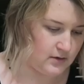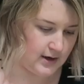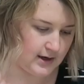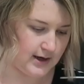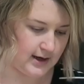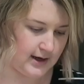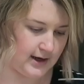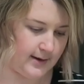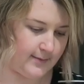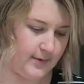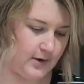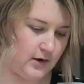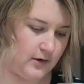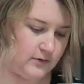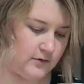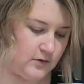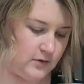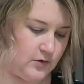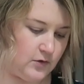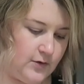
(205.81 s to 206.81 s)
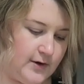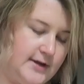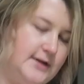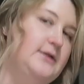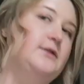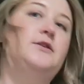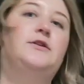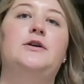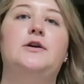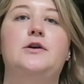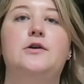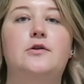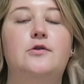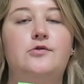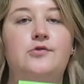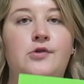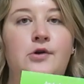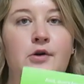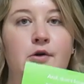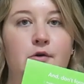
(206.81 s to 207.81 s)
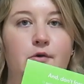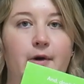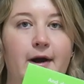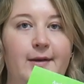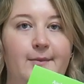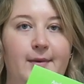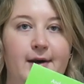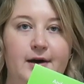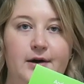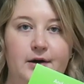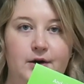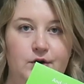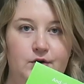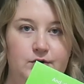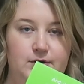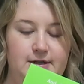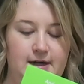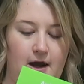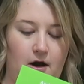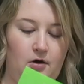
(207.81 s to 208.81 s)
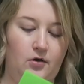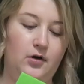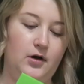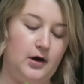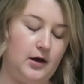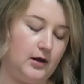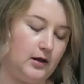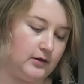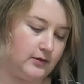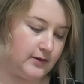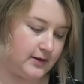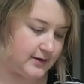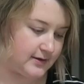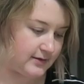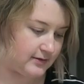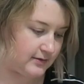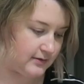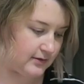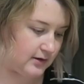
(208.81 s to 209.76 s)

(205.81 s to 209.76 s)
Okay, I'm also going to write my code down on this